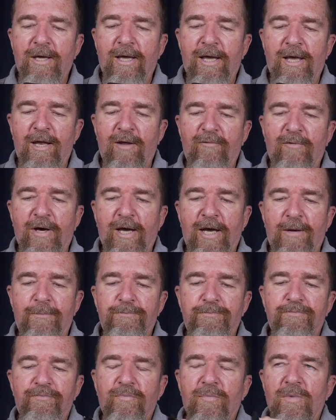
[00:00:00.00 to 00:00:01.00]
And if I
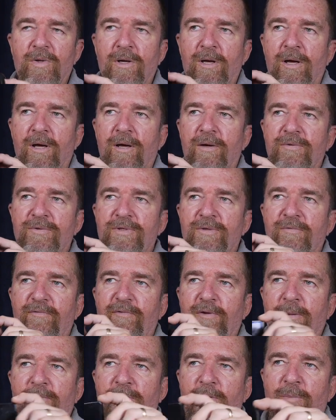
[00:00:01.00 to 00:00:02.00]
uh,
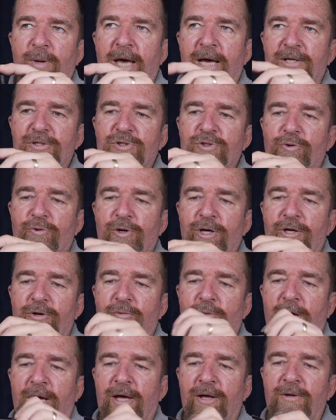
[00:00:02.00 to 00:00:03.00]
flip the back screen
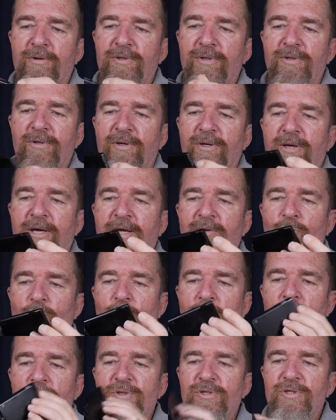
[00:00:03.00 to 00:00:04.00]
around
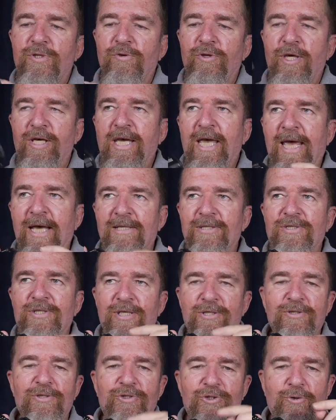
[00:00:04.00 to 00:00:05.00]
inwards so you can't
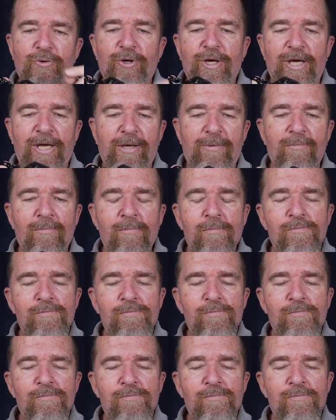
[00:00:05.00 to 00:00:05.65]
see the screen,